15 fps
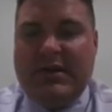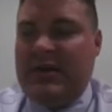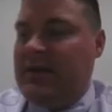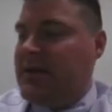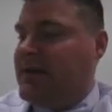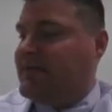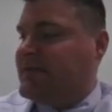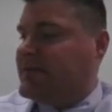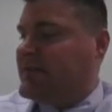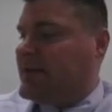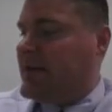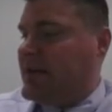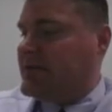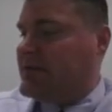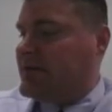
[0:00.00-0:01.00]
And that gives us an
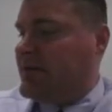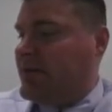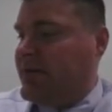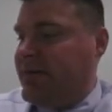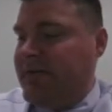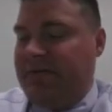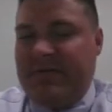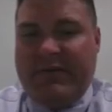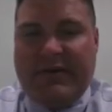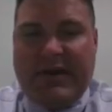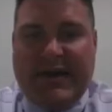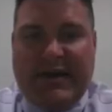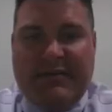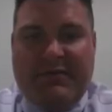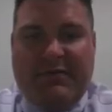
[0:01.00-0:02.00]
answer of,
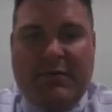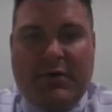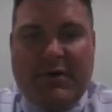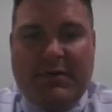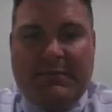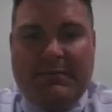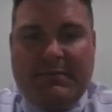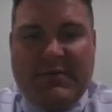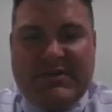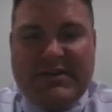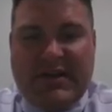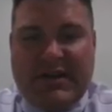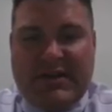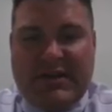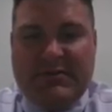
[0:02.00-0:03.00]
I got 4 as
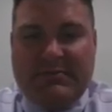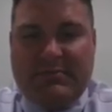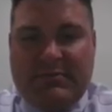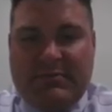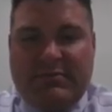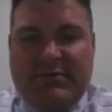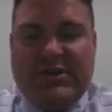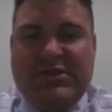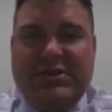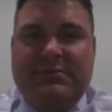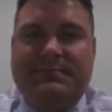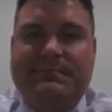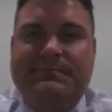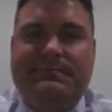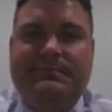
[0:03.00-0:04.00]
an answer. Did
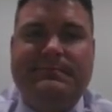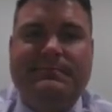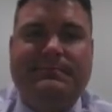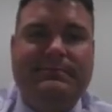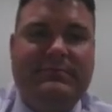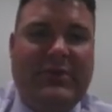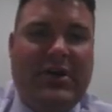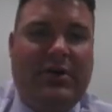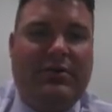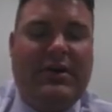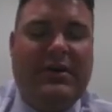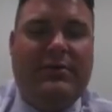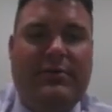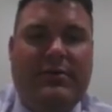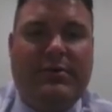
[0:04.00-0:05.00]
you?
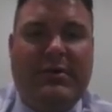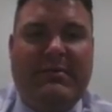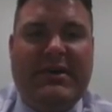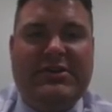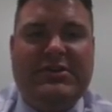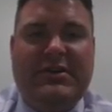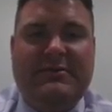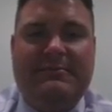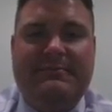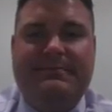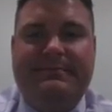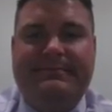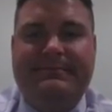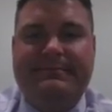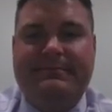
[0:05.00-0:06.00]
Okay, cool. We match up.
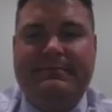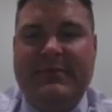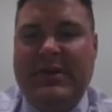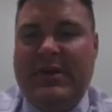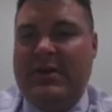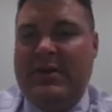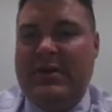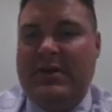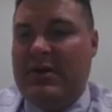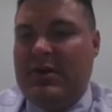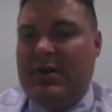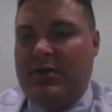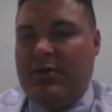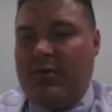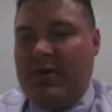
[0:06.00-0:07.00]

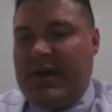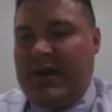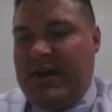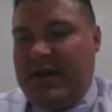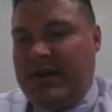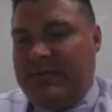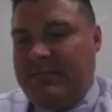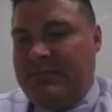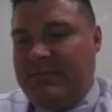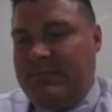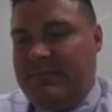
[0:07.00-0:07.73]
Great.